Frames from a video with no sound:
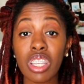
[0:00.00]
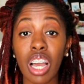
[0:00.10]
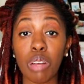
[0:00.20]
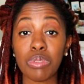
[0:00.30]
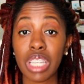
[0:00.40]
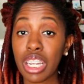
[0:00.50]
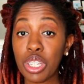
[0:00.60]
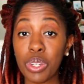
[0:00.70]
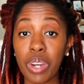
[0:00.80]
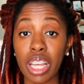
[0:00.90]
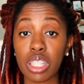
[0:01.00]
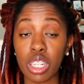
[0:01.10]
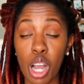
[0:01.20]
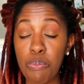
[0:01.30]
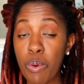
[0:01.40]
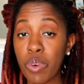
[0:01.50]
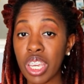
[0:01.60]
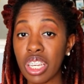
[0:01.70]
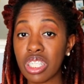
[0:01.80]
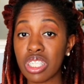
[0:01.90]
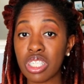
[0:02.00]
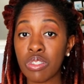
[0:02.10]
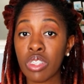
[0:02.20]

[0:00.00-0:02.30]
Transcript: I'm telling you after a couple weeks,